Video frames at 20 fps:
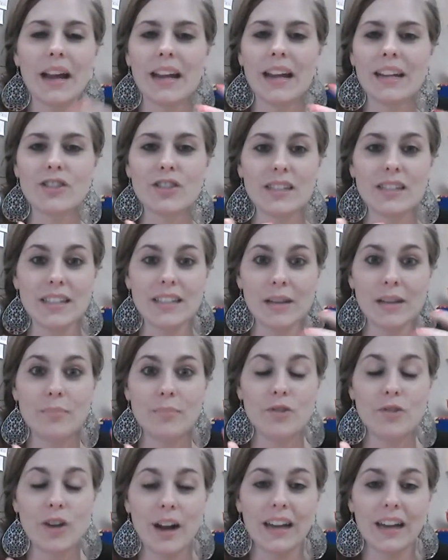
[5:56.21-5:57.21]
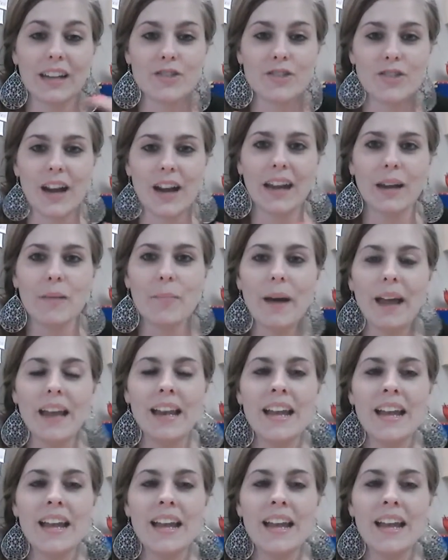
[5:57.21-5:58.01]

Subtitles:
I just keep trying and trying. But